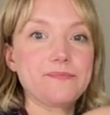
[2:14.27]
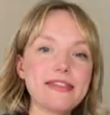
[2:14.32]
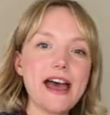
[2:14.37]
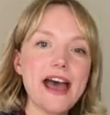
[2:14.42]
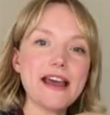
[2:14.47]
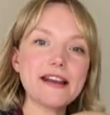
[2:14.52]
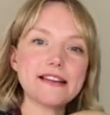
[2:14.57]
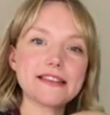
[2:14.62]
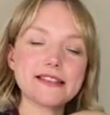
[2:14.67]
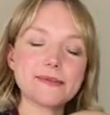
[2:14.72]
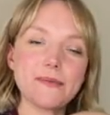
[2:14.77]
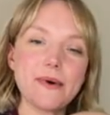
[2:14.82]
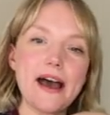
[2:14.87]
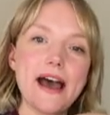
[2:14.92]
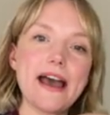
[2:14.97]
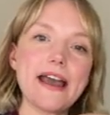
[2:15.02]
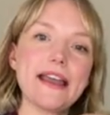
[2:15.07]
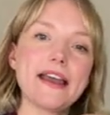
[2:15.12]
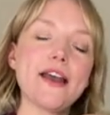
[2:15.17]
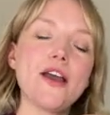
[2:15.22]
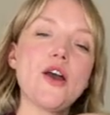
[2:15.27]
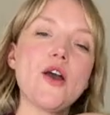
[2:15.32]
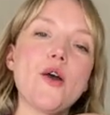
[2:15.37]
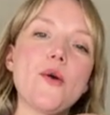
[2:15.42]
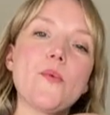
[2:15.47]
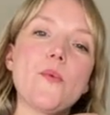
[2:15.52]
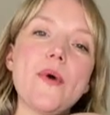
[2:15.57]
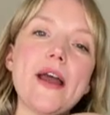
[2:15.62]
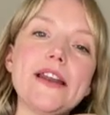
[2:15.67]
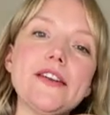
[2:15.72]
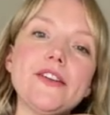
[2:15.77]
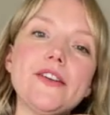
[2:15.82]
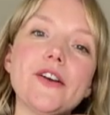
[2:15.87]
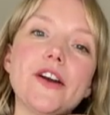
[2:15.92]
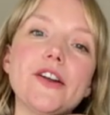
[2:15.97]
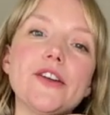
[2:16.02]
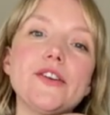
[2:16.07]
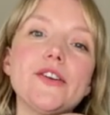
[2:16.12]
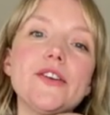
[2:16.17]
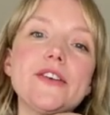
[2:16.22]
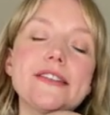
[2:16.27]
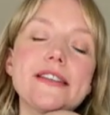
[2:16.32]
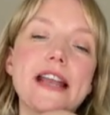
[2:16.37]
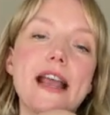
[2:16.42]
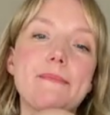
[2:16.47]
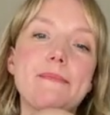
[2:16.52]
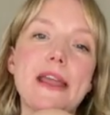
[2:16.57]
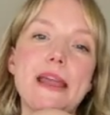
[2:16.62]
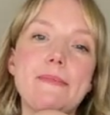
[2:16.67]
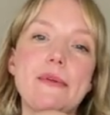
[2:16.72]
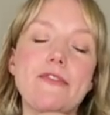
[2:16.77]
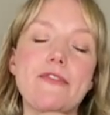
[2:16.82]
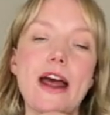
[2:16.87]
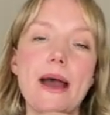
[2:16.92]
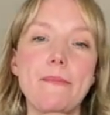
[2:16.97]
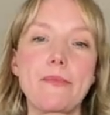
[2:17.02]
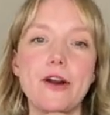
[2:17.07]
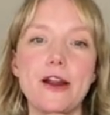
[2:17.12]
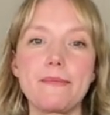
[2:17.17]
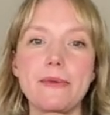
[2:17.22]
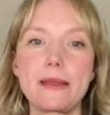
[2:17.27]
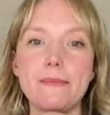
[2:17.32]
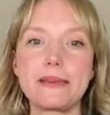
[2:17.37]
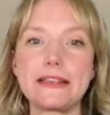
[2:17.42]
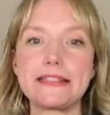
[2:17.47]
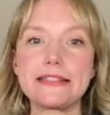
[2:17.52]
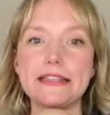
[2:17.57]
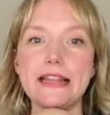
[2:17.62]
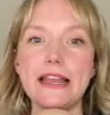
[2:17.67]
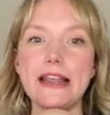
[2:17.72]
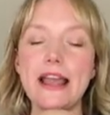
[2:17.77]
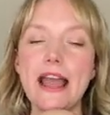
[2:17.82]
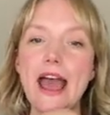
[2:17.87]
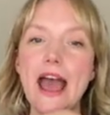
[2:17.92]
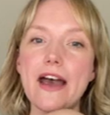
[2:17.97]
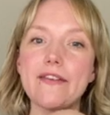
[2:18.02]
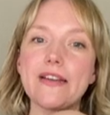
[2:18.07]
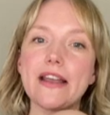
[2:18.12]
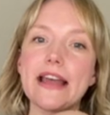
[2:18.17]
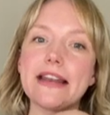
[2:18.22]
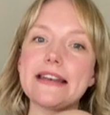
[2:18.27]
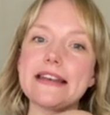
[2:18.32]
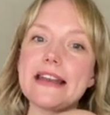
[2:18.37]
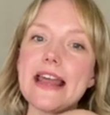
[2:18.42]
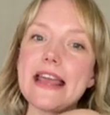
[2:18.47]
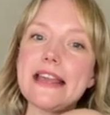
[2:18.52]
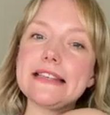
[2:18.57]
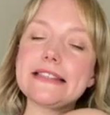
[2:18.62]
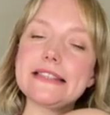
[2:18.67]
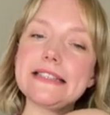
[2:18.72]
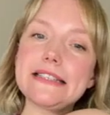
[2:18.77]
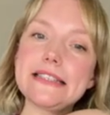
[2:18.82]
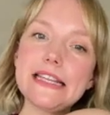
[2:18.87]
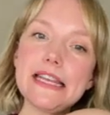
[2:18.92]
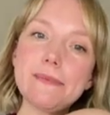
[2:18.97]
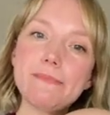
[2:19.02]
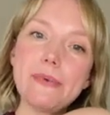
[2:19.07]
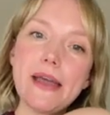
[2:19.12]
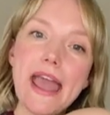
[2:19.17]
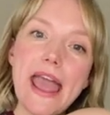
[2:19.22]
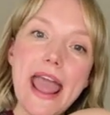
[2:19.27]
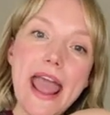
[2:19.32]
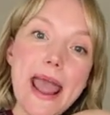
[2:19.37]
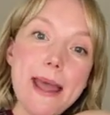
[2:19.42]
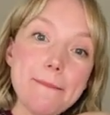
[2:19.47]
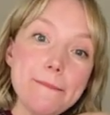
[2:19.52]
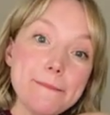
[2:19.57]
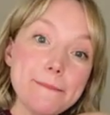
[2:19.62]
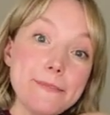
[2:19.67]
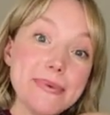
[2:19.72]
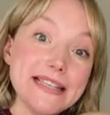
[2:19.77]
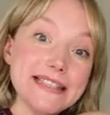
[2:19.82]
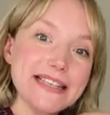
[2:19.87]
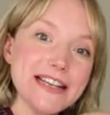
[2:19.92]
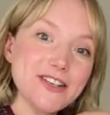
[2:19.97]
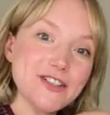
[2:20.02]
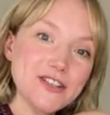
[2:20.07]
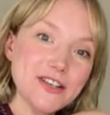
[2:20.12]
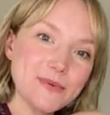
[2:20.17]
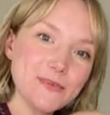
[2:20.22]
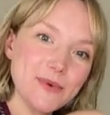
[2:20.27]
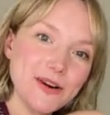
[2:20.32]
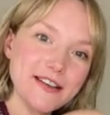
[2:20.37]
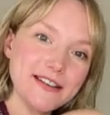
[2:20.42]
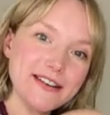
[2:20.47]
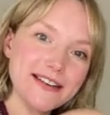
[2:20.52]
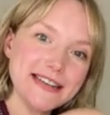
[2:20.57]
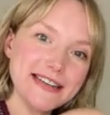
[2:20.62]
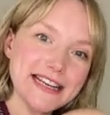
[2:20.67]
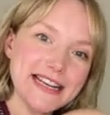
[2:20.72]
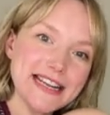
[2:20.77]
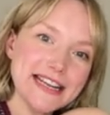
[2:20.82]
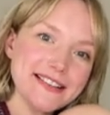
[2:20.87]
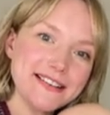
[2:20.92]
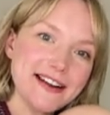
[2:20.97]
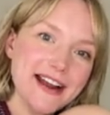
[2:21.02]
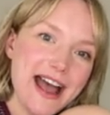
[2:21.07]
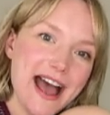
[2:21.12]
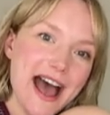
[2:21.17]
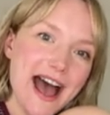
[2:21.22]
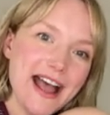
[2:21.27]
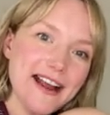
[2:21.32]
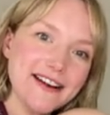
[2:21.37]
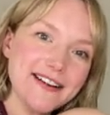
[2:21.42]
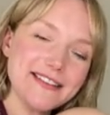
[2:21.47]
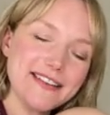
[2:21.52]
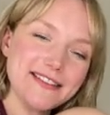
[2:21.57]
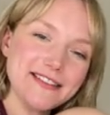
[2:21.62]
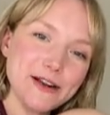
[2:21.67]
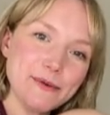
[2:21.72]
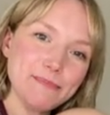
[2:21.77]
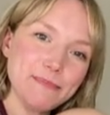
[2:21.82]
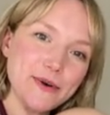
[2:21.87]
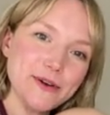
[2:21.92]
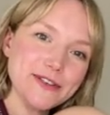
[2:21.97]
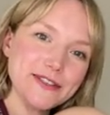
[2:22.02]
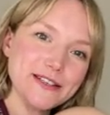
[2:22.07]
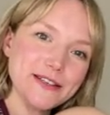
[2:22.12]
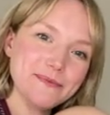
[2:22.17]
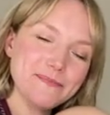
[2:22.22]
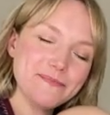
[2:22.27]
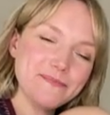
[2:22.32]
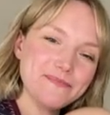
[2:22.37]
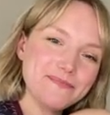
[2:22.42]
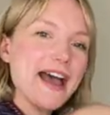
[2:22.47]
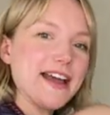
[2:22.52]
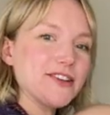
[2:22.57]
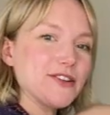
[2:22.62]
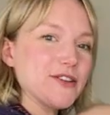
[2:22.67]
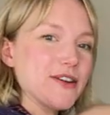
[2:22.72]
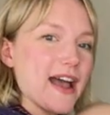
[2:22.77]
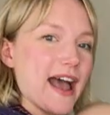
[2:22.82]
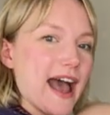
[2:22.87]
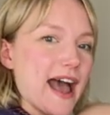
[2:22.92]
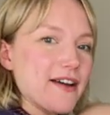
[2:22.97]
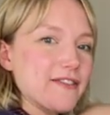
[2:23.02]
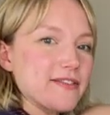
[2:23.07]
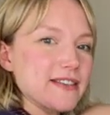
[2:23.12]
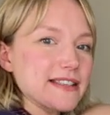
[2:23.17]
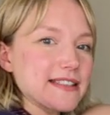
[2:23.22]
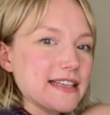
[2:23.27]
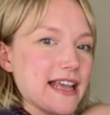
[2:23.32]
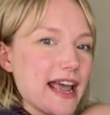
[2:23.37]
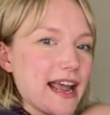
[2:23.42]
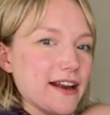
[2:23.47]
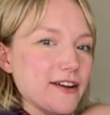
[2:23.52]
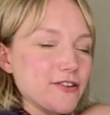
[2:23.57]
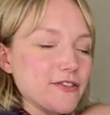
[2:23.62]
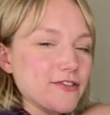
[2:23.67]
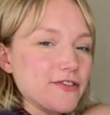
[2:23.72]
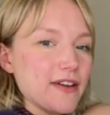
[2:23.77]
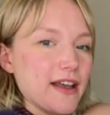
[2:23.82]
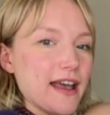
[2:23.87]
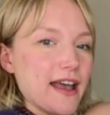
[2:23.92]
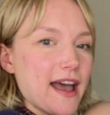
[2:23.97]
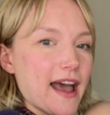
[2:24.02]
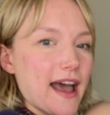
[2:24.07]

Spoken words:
And that is why when you are using a baby wrap or a baby sling, having a nice deep M position where their knees are higher than their bottom, and you have this kind of